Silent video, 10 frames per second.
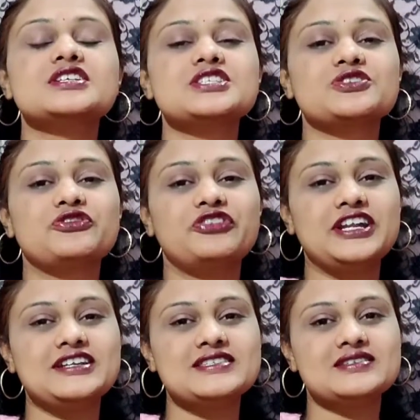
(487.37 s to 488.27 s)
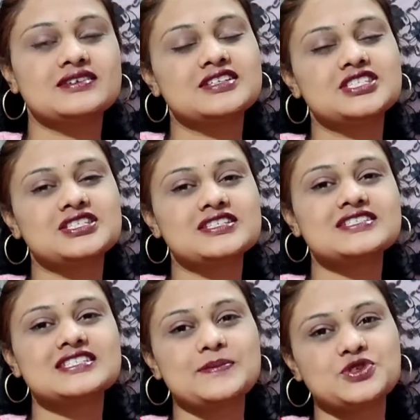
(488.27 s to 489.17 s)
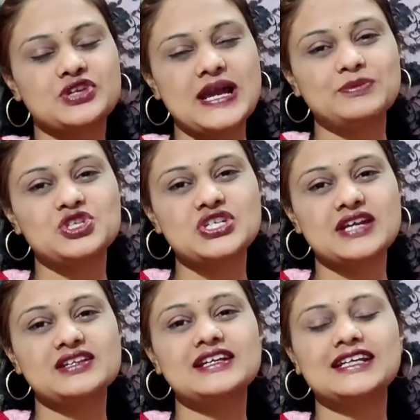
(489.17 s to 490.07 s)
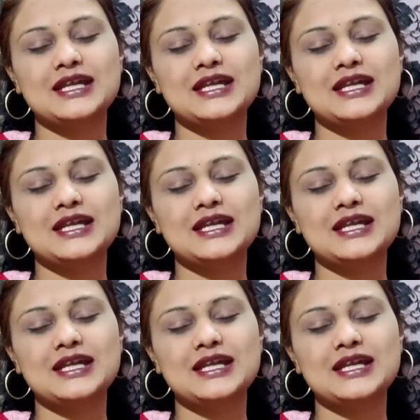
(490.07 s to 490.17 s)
So friends, just subscribe the channel,